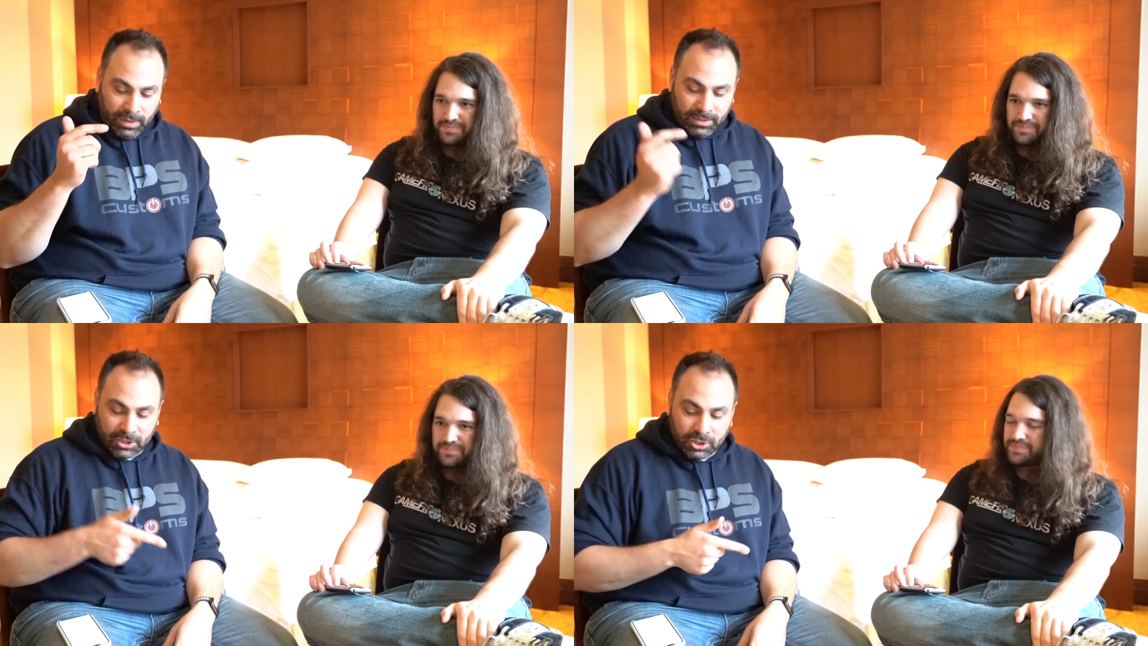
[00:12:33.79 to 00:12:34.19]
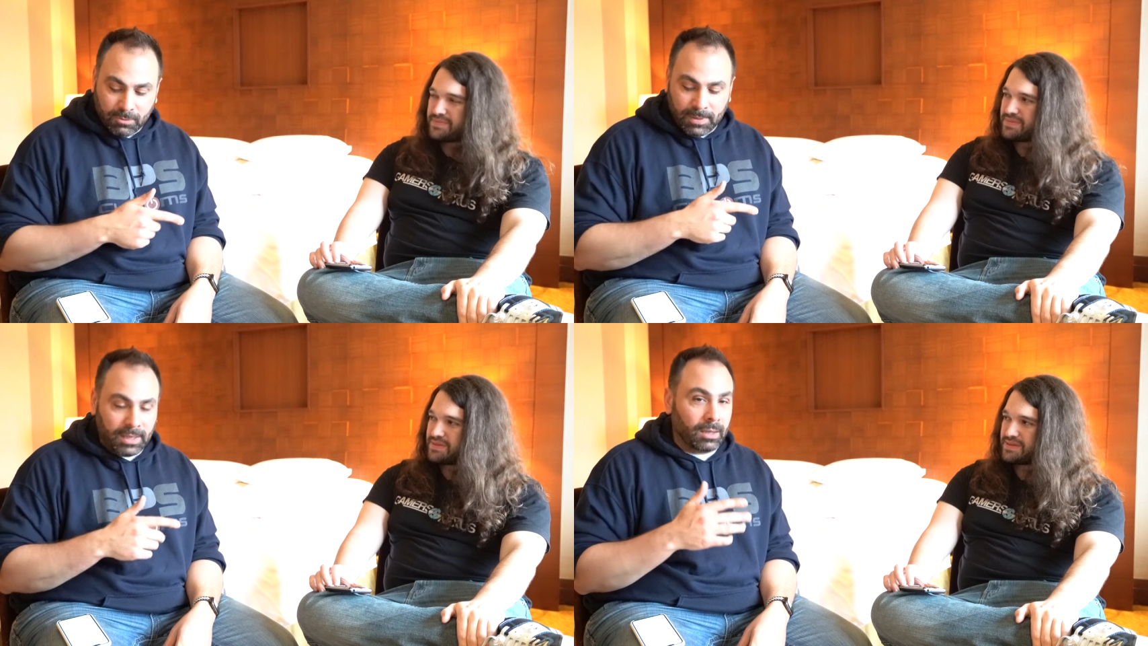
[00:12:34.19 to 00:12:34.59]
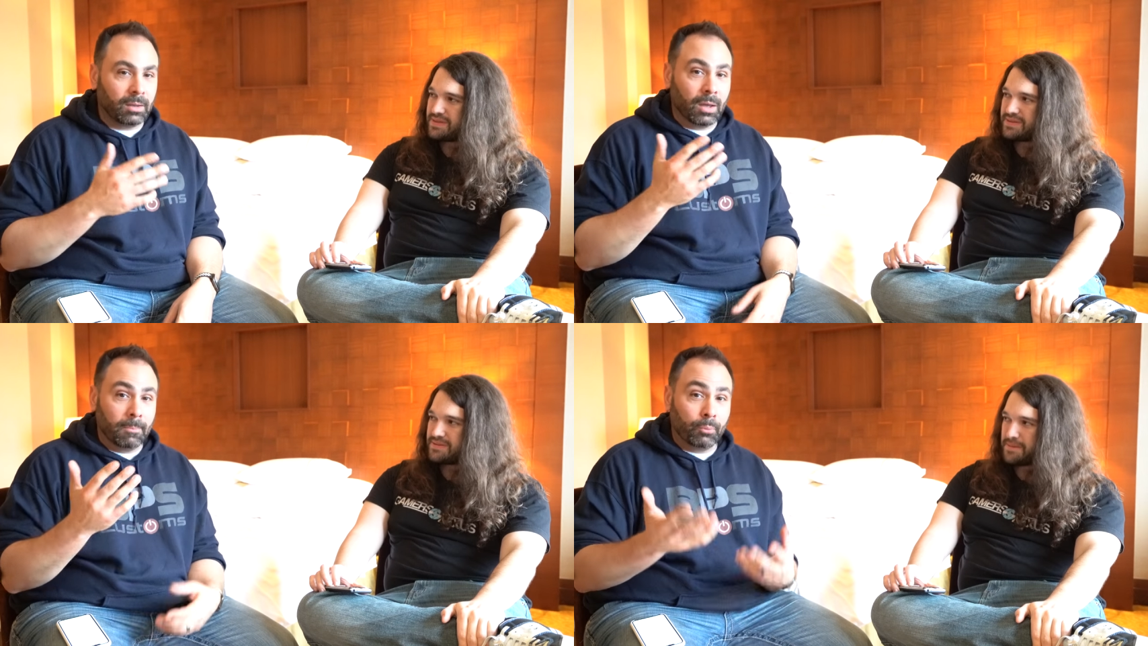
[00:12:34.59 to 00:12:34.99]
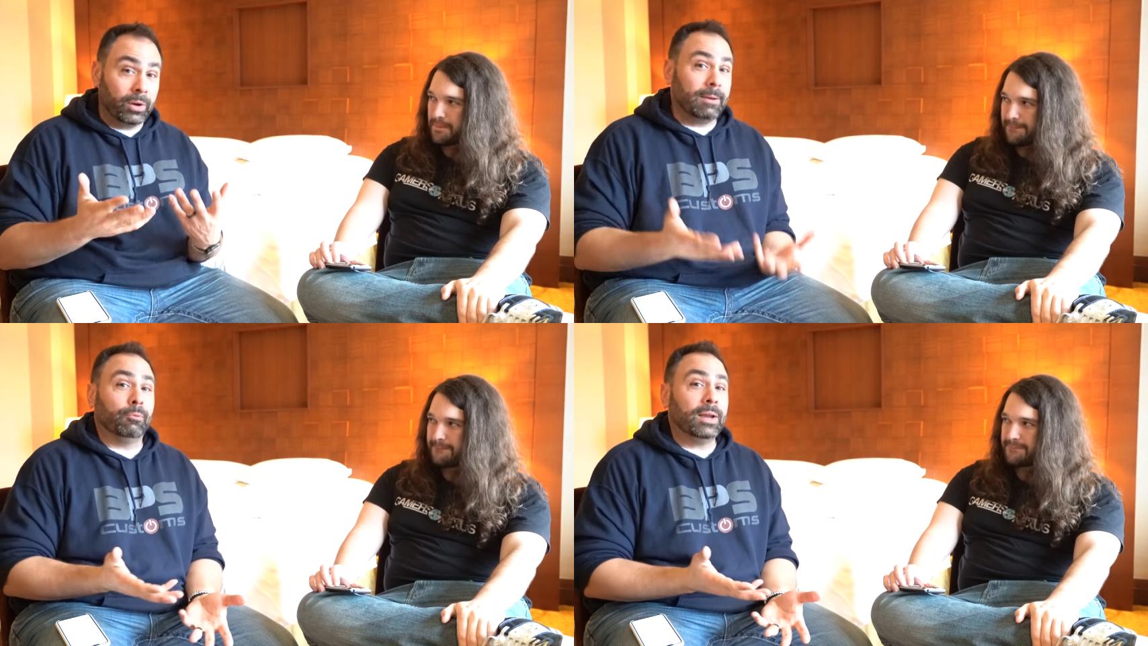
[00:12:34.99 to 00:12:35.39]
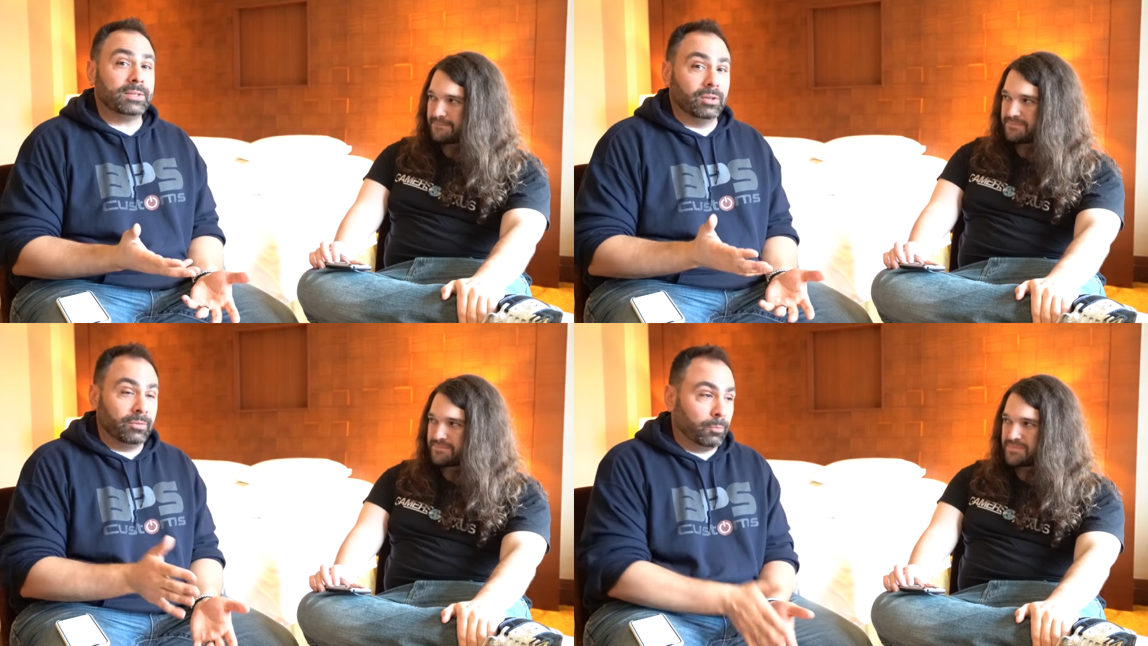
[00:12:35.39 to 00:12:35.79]
Speaker 1: in addition to being pretty
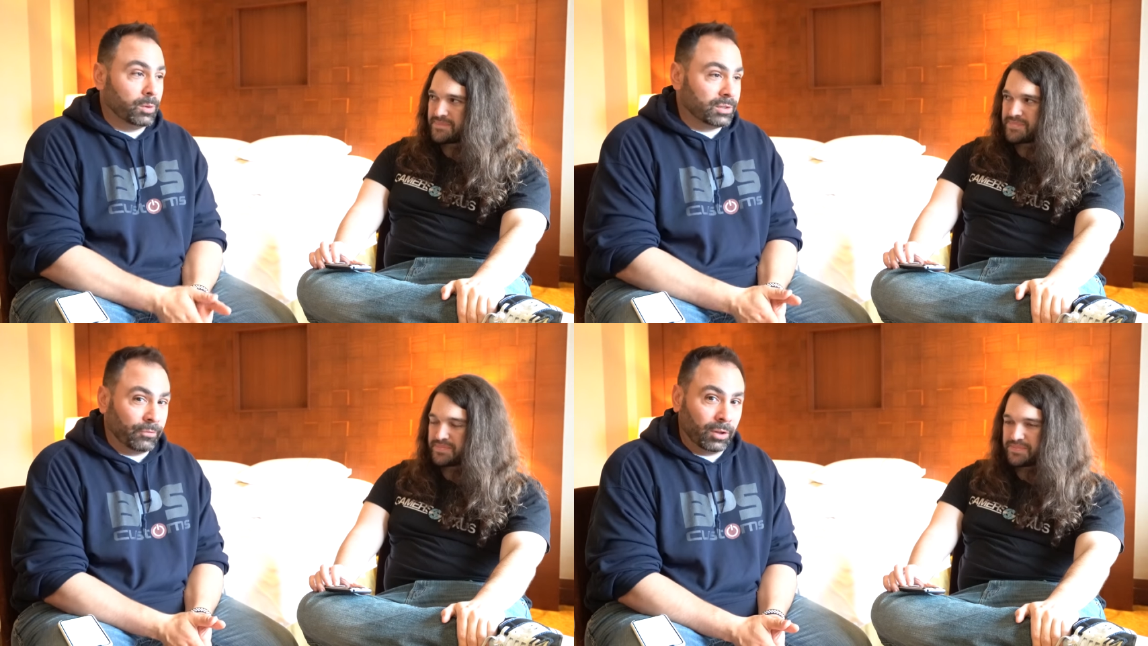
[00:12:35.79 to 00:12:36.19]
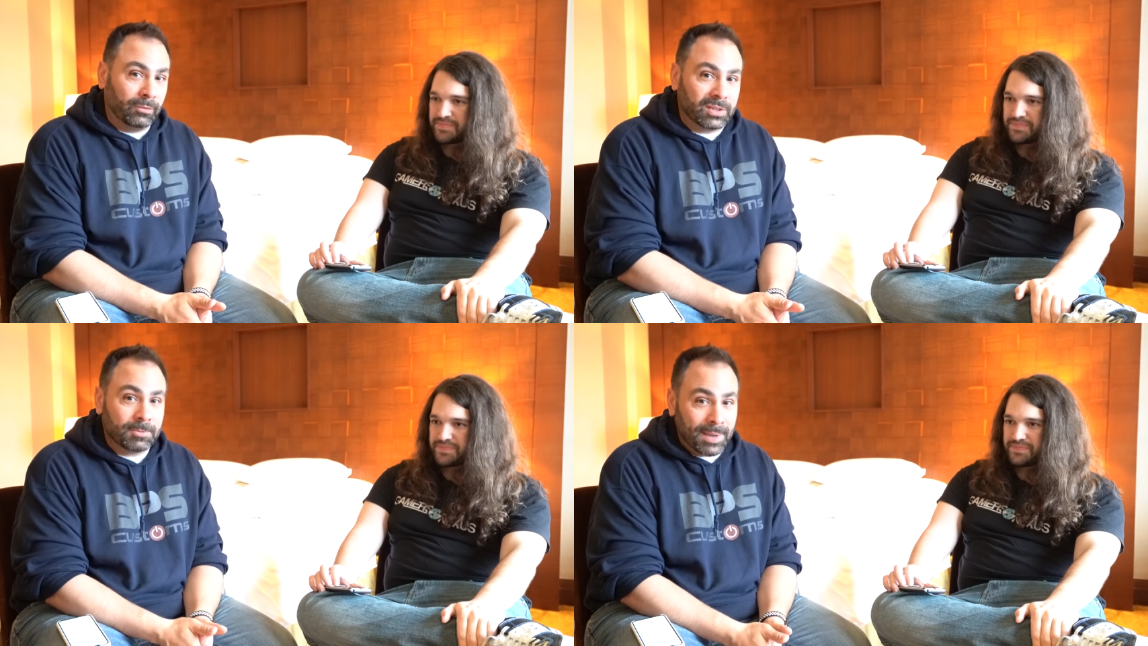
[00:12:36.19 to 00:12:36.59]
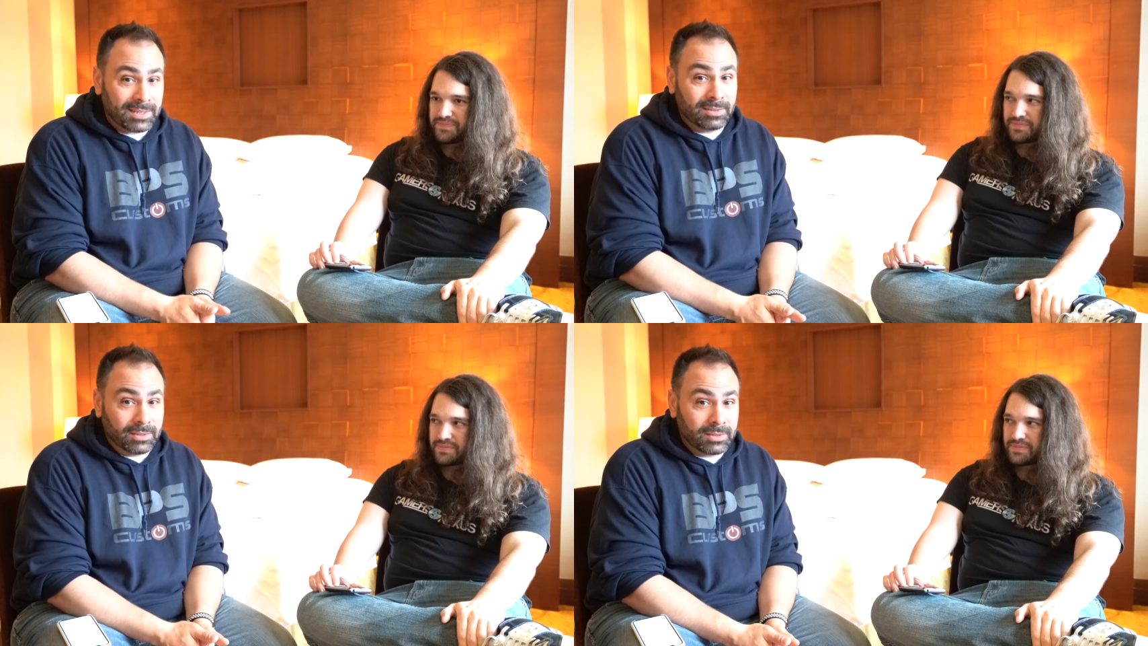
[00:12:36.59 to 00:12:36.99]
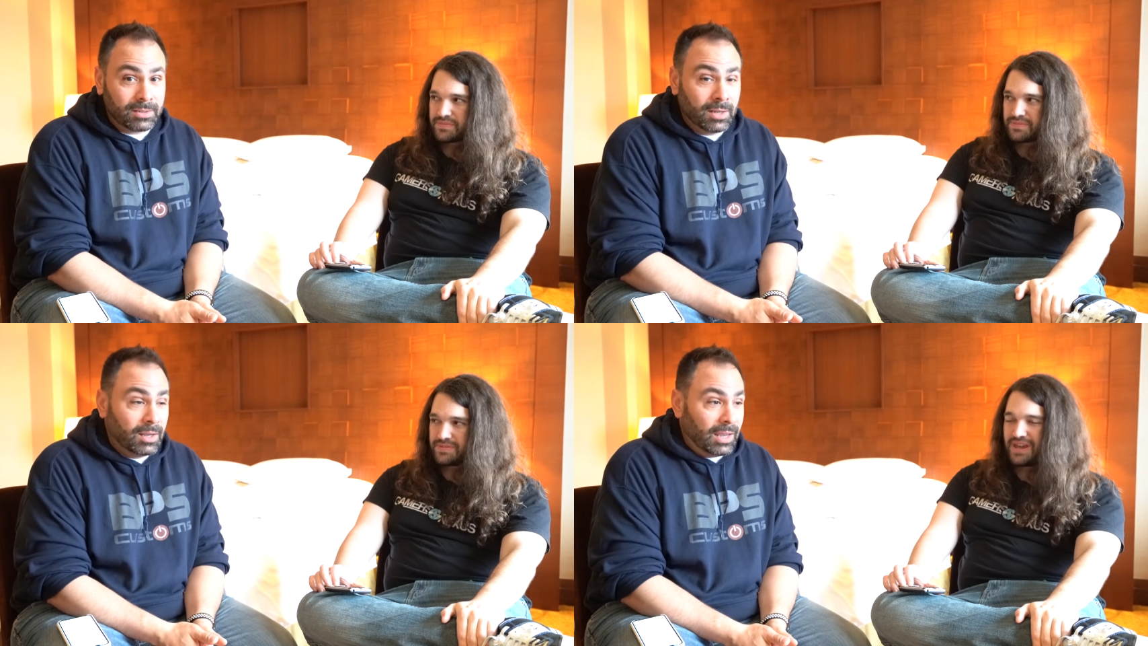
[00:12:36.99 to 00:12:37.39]
impressive, was full of asbestos.